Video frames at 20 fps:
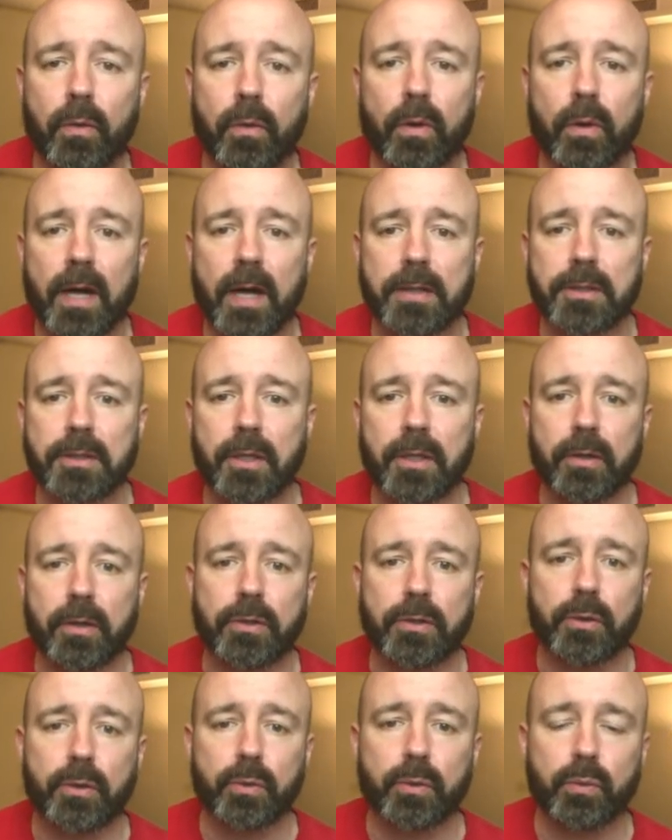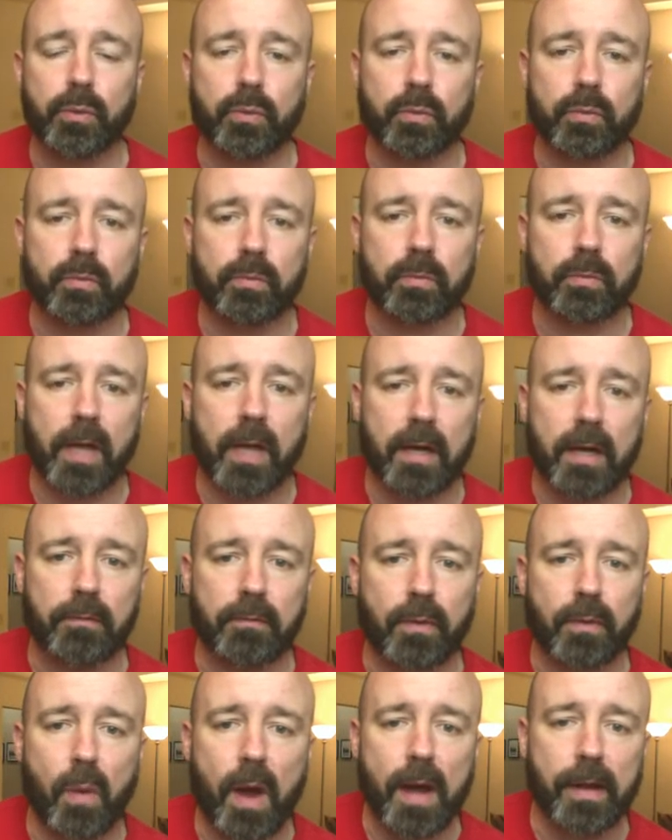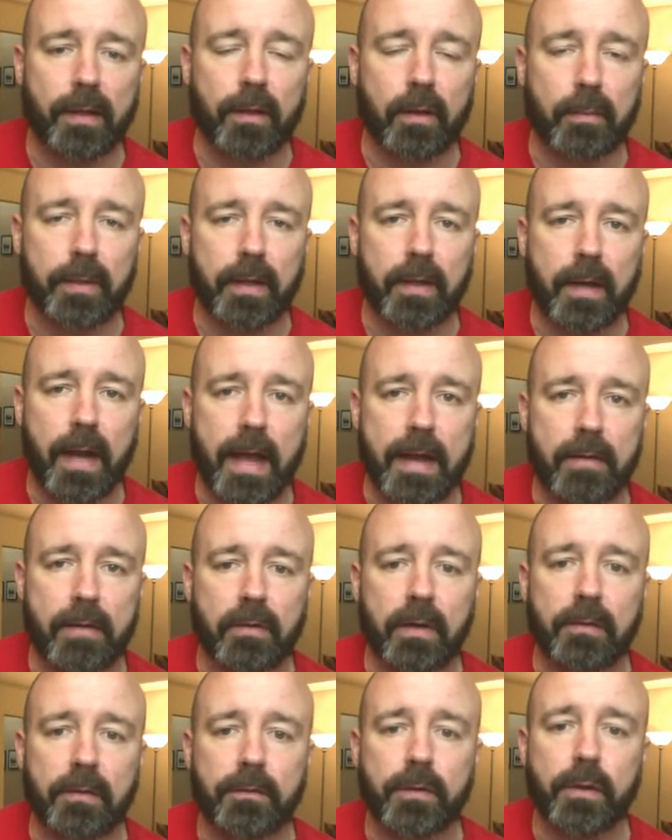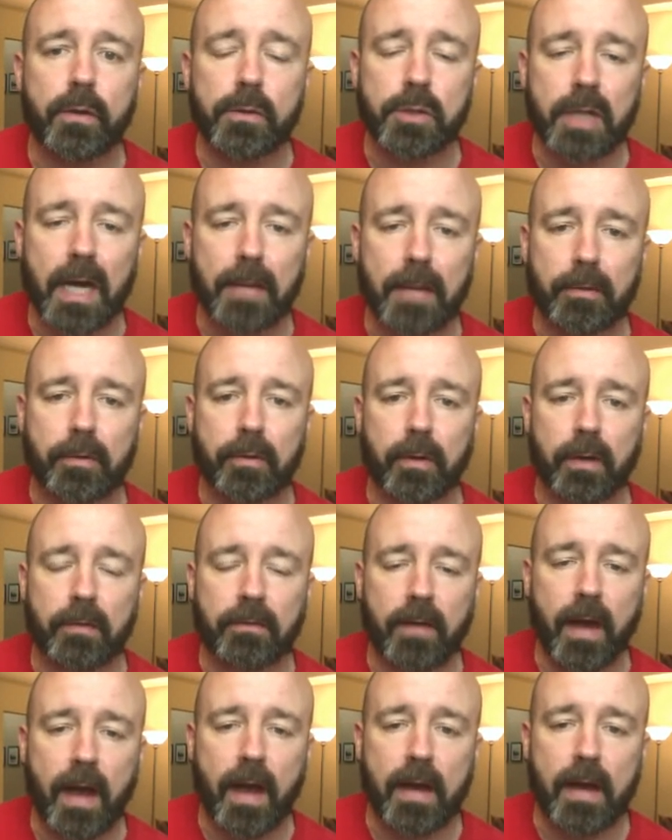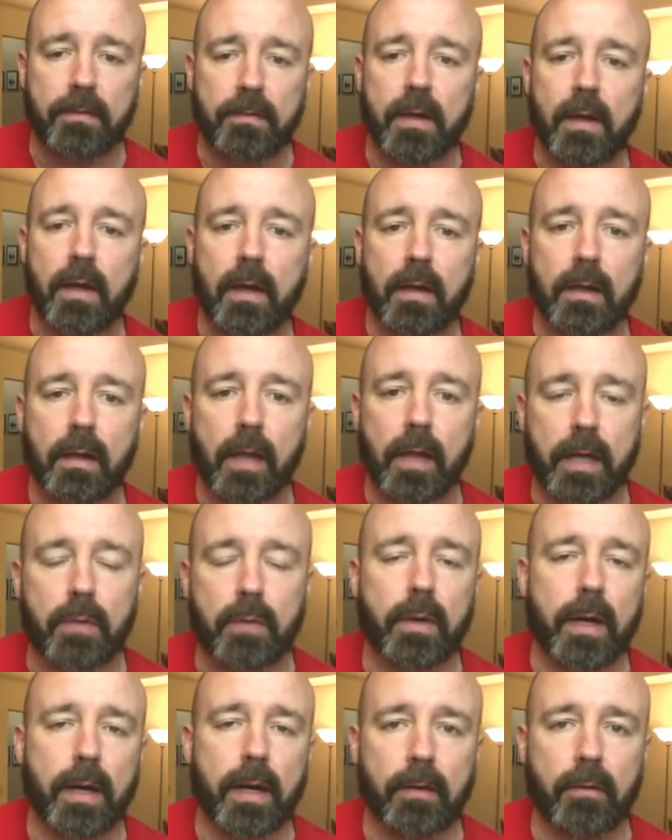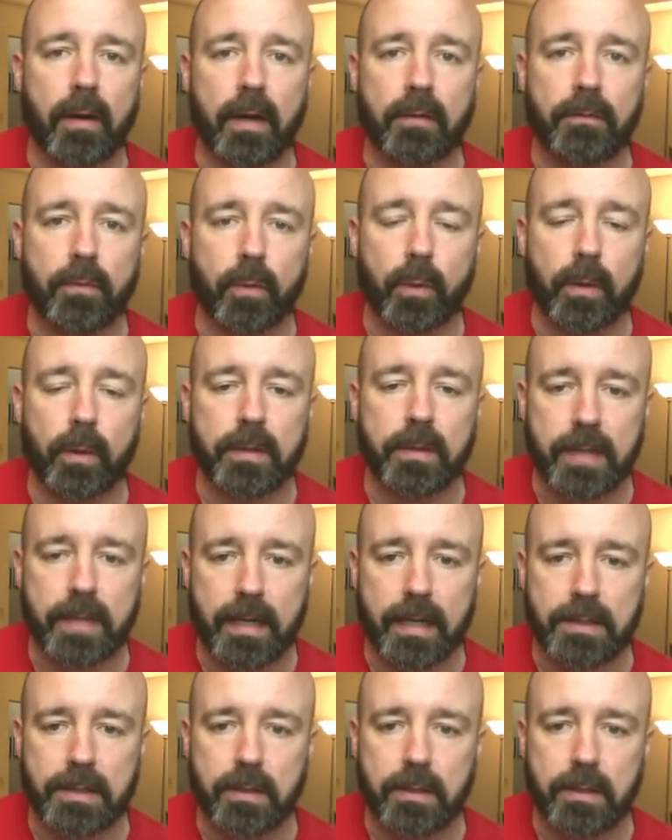We're actually going to kind of rewind a little bit and review Chapter 35 like we're getting ready for the test,